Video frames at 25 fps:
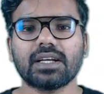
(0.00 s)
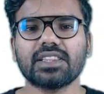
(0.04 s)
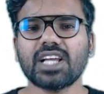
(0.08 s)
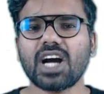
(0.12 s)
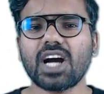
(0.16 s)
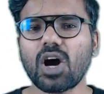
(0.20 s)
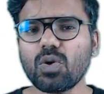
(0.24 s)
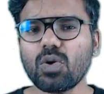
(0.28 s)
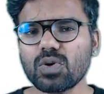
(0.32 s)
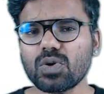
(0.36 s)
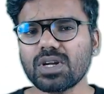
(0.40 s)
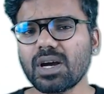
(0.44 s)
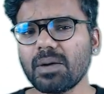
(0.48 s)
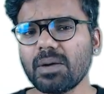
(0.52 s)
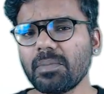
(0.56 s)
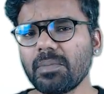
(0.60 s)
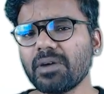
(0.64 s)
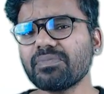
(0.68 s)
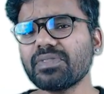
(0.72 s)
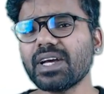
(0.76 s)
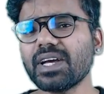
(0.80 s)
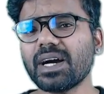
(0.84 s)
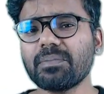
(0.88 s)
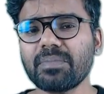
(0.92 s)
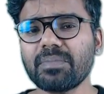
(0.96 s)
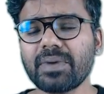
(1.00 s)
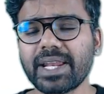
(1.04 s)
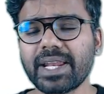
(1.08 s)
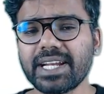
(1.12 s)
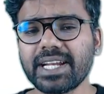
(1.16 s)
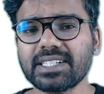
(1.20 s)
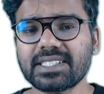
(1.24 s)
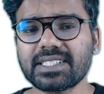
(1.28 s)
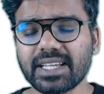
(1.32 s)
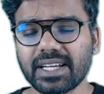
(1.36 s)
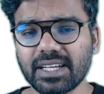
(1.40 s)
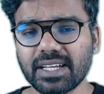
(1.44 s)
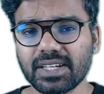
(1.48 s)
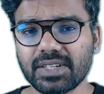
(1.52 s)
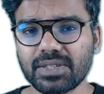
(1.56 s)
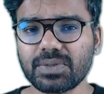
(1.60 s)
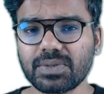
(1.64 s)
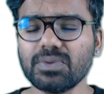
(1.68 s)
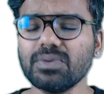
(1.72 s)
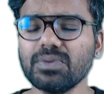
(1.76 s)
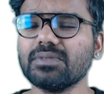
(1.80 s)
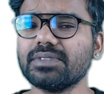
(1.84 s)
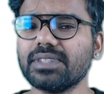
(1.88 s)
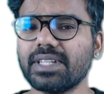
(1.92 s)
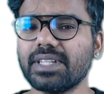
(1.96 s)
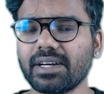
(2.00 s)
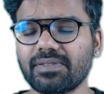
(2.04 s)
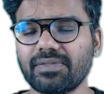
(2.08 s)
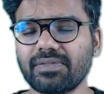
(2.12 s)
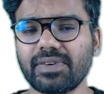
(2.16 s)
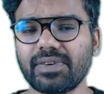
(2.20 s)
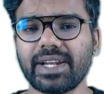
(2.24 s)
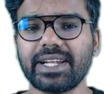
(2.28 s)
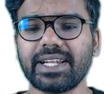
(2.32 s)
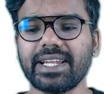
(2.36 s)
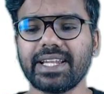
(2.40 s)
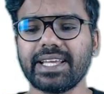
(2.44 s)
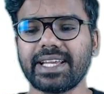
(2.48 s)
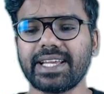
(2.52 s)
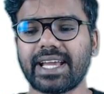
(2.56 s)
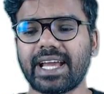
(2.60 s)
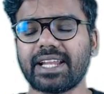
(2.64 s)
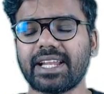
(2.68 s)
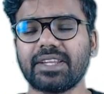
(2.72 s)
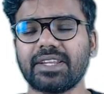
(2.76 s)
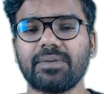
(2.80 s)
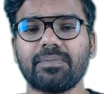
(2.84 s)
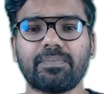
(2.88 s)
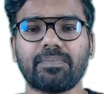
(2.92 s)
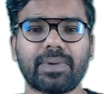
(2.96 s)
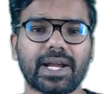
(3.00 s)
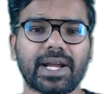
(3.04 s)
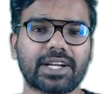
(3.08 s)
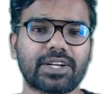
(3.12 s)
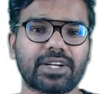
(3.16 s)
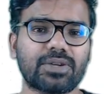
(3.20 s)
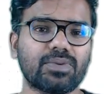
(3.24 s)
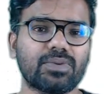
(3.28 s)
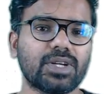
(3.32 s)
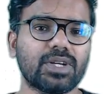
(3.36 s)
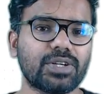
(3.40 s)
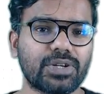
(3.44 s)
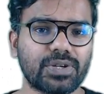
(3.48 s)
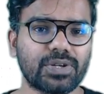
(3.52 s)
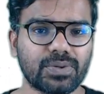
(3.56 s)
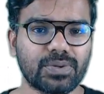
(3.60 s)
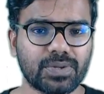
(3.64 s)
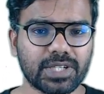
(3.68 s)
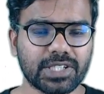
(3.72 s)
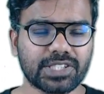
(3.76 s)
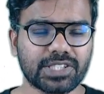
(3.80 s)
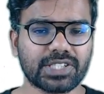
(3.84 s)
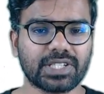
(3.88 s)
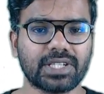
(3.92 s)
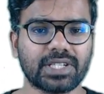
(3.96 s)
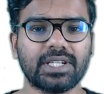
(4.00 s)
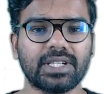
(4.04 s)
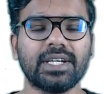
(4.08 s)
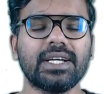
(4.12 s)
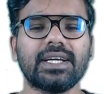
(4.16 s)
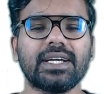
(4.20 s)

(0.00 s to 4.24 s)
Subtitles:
The outcome of the upgrade checker tool definitely can impact your duration.